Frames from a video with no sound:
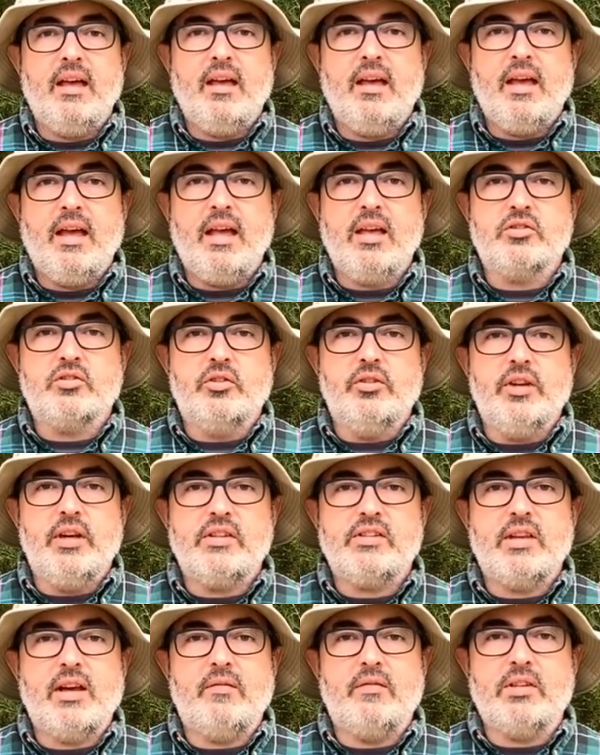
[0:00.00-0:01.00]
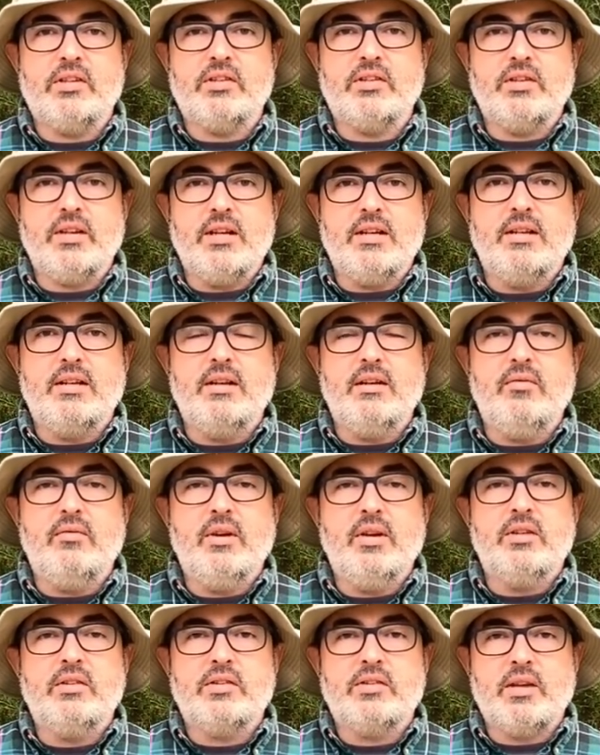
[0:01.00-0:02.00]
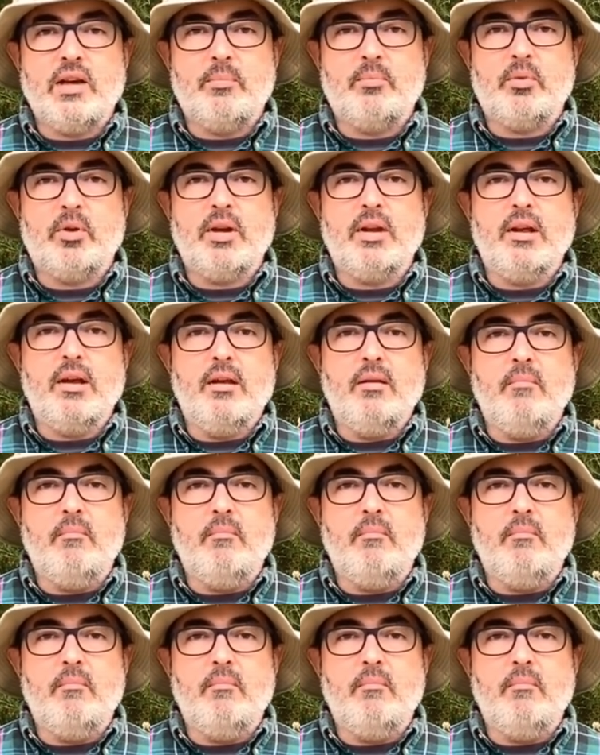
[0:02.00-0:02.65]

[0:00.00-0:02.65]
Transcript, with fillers: Hazelnuts have distinctive, separate